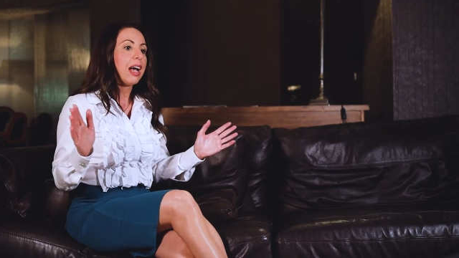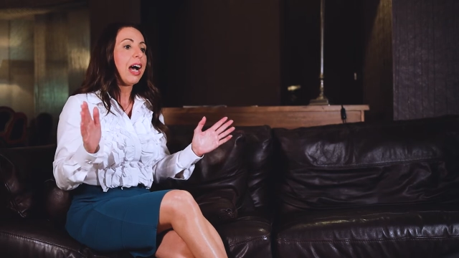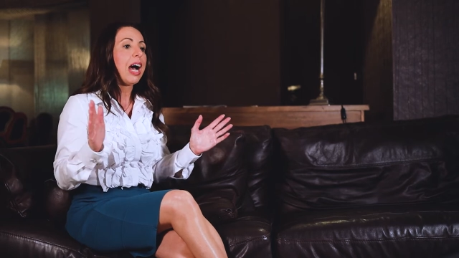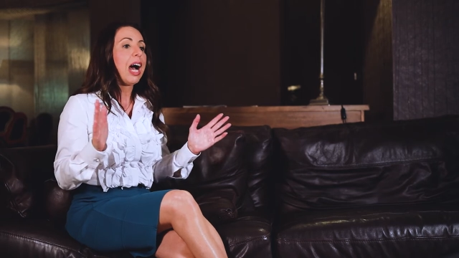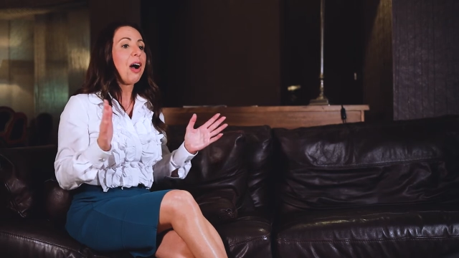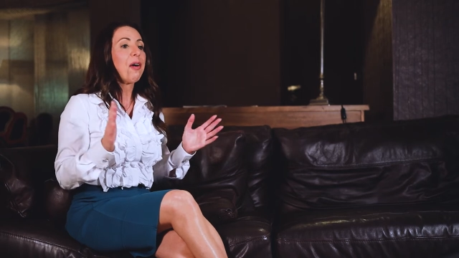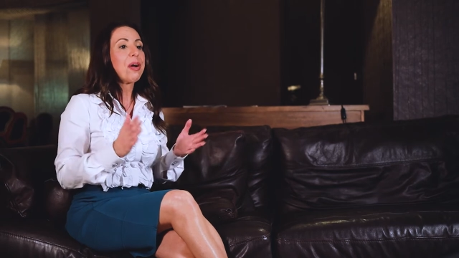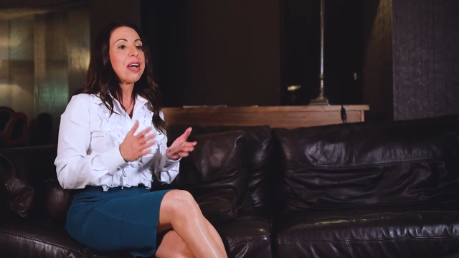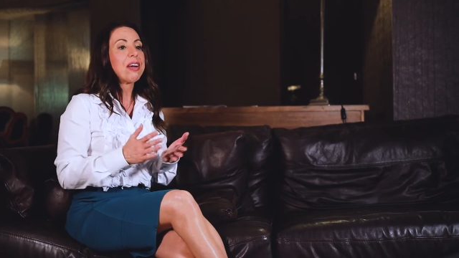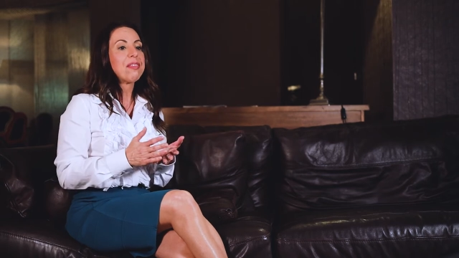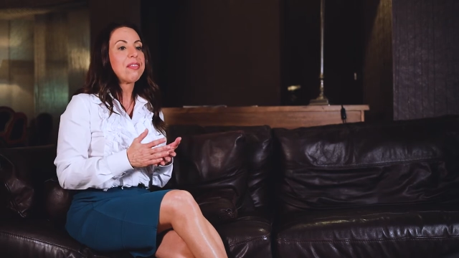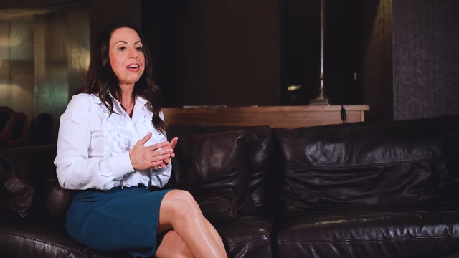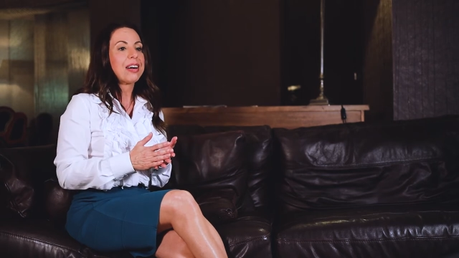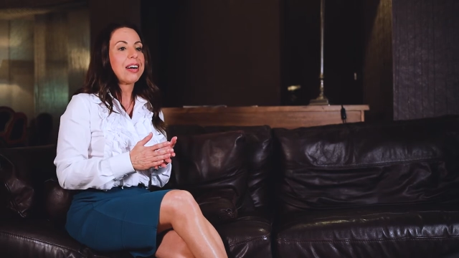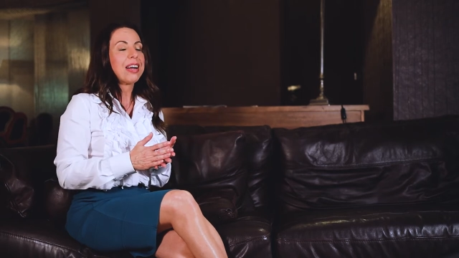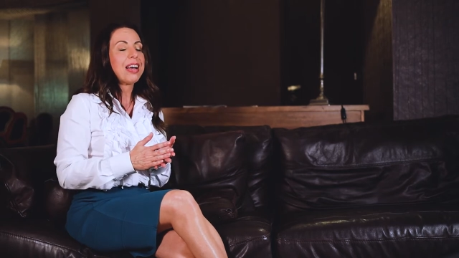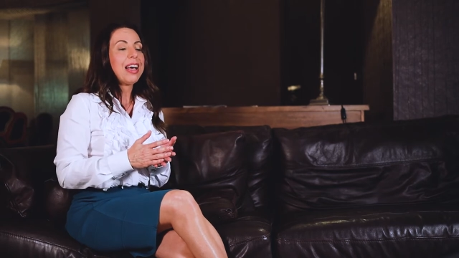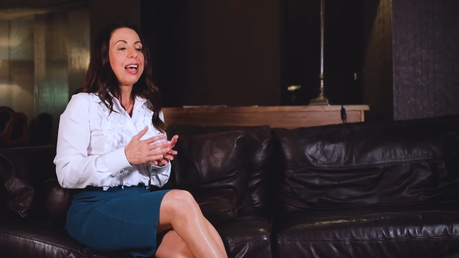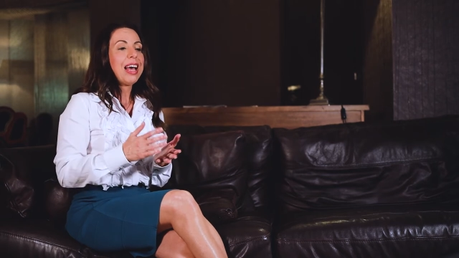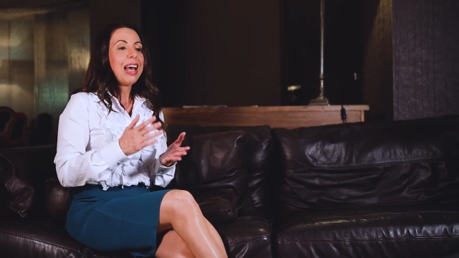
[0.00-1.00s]
However,
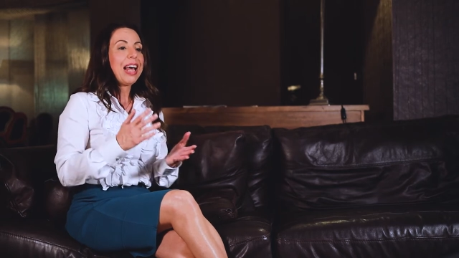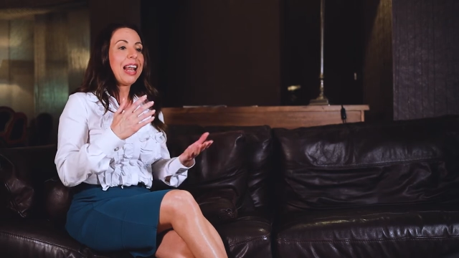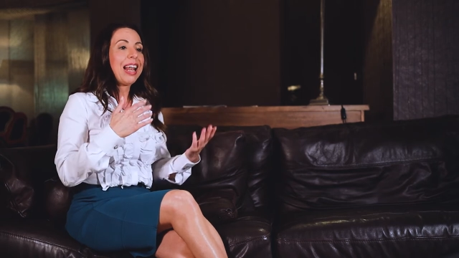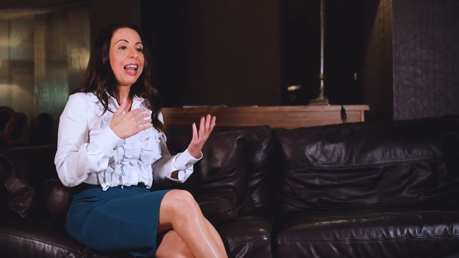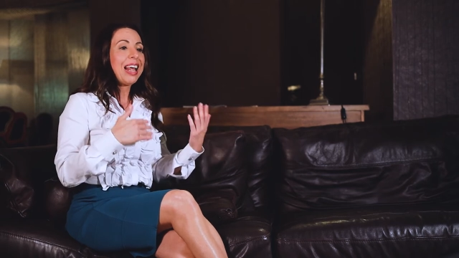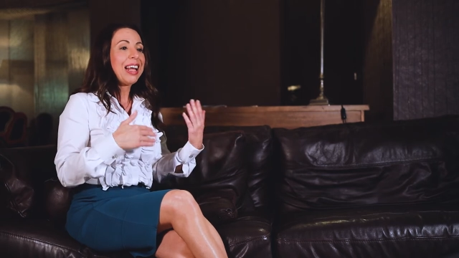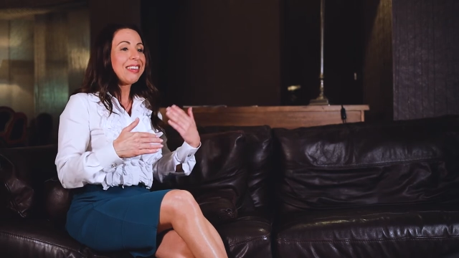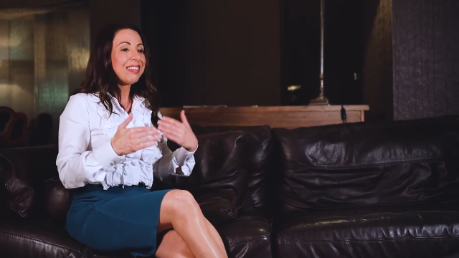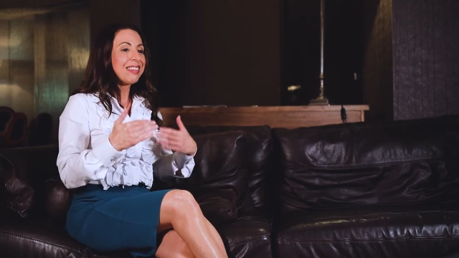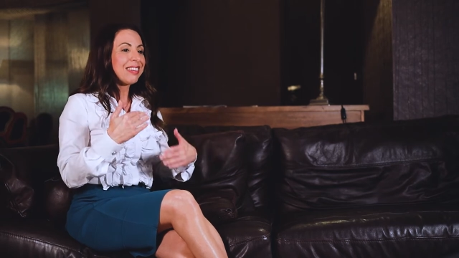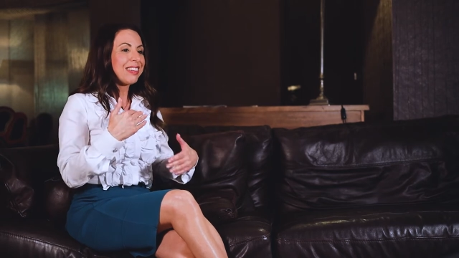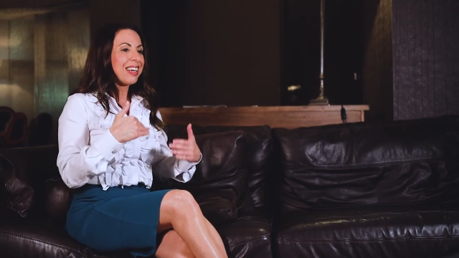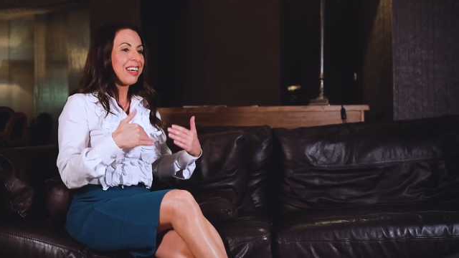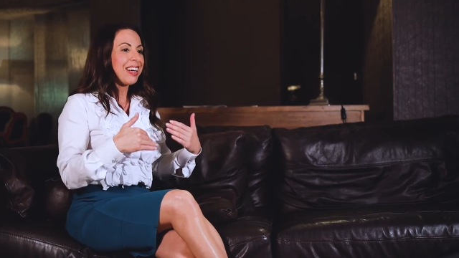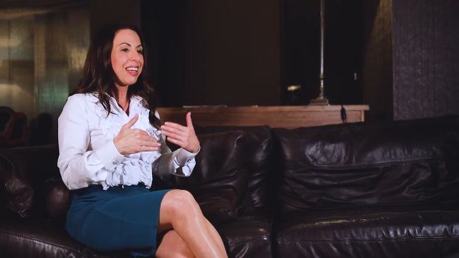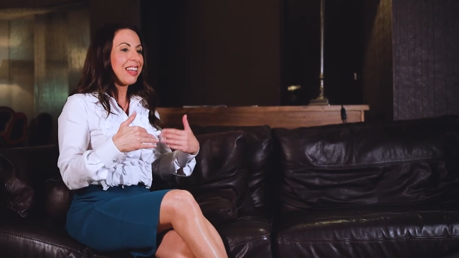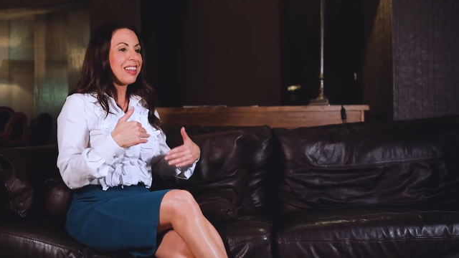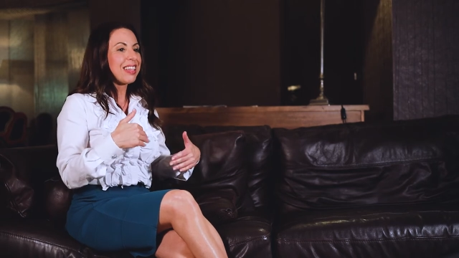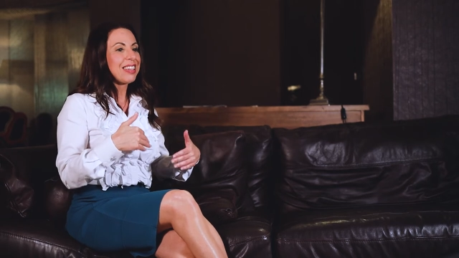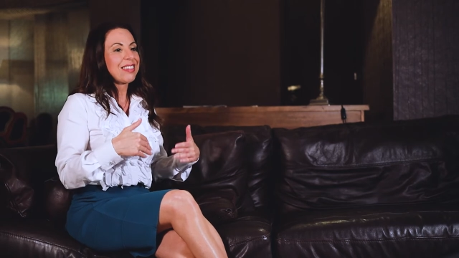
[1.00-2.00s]
let's
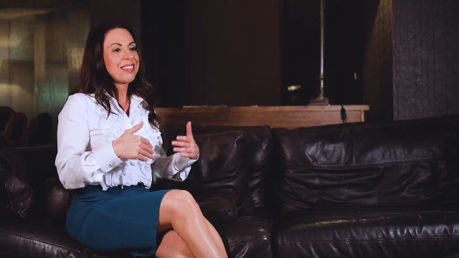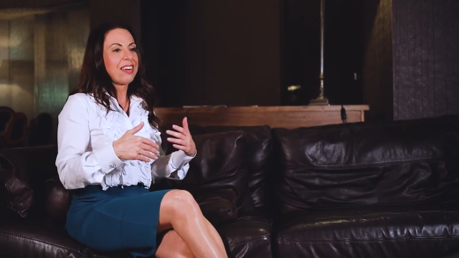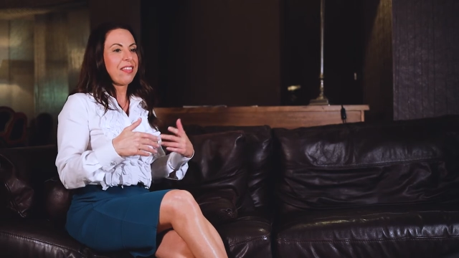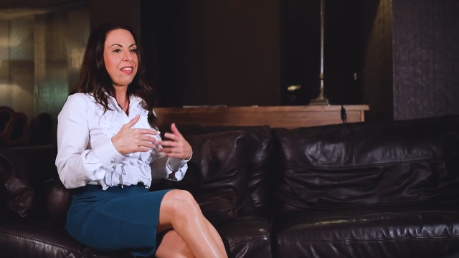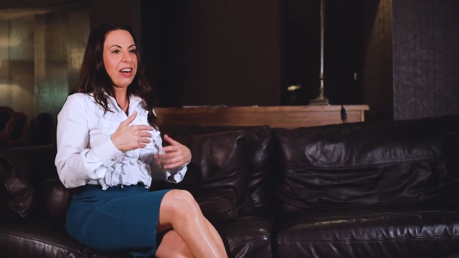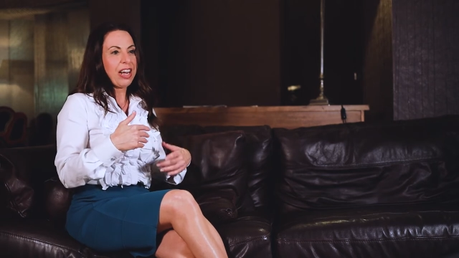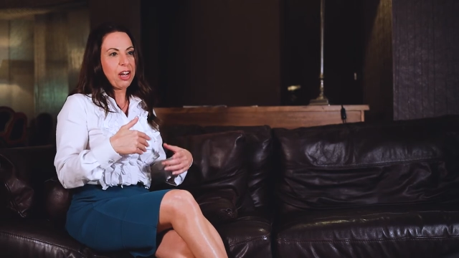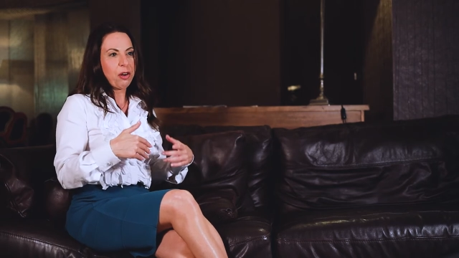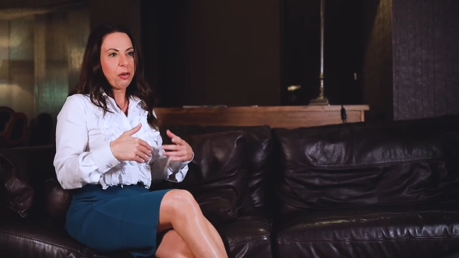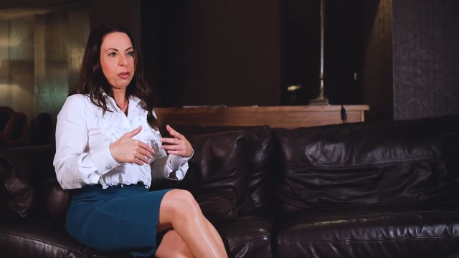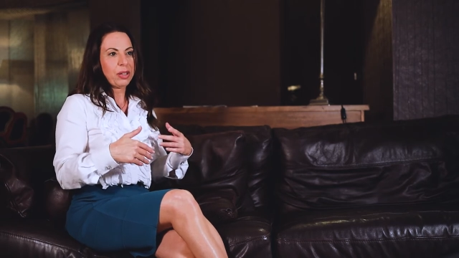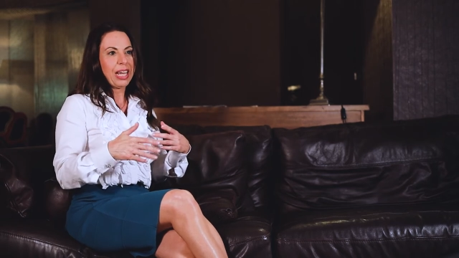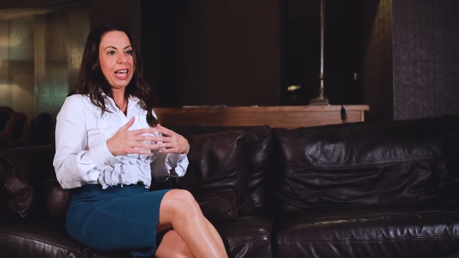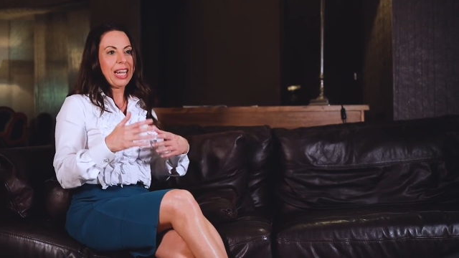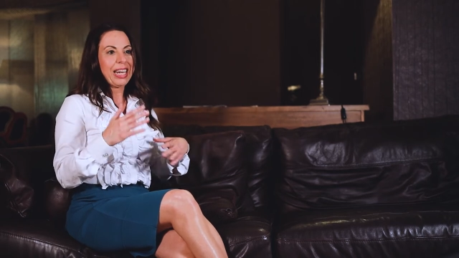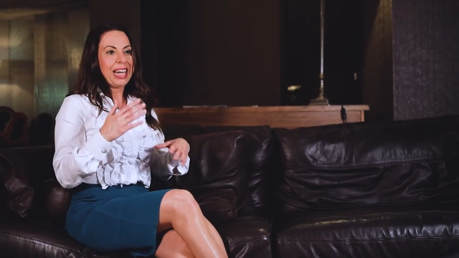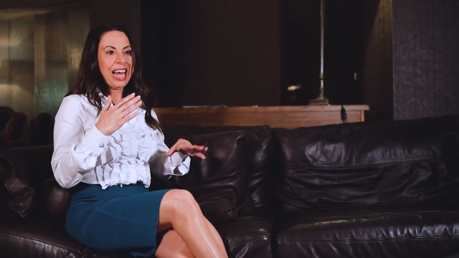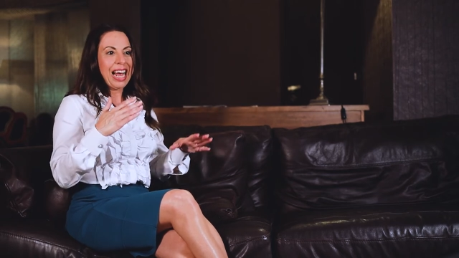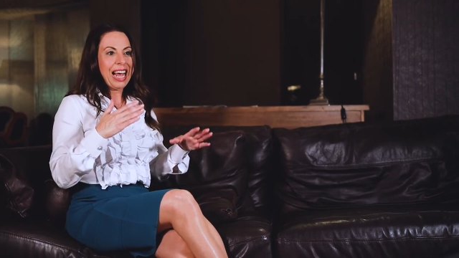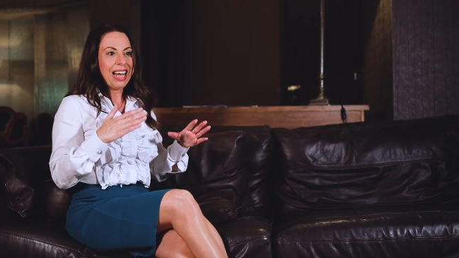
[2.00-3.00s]
turn this around
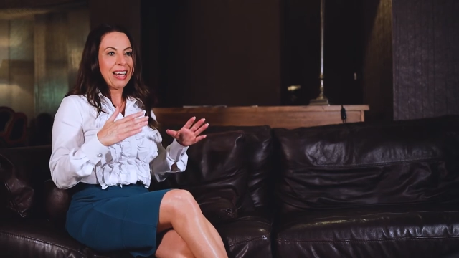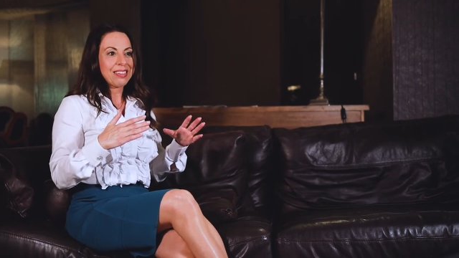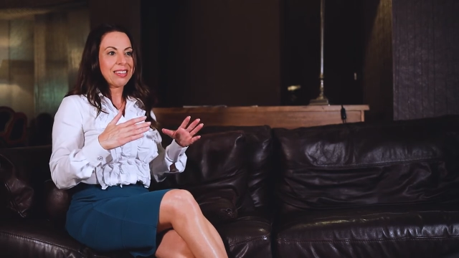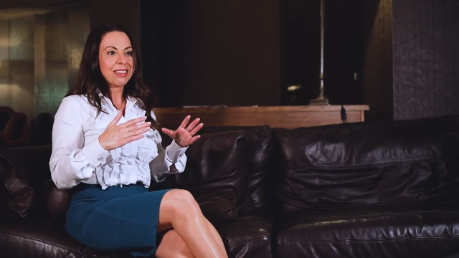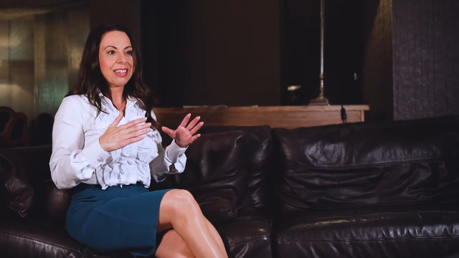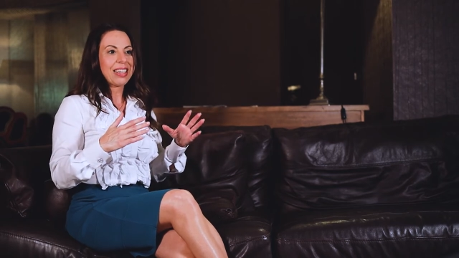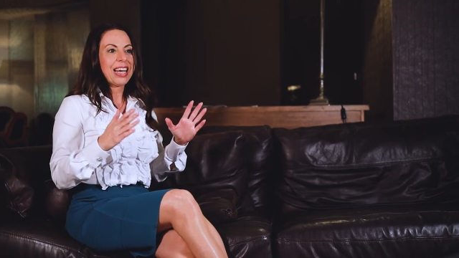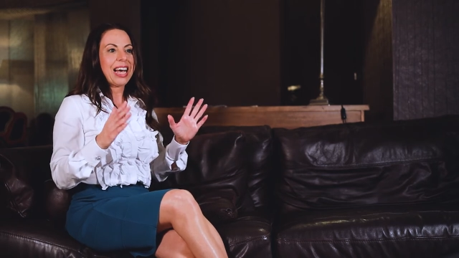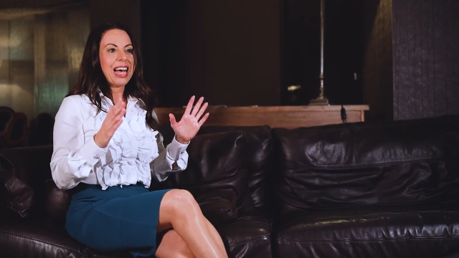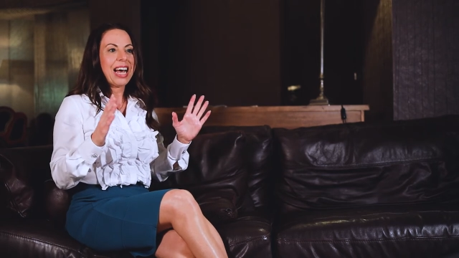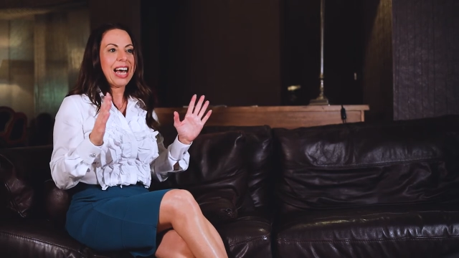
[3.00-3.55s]
and ask,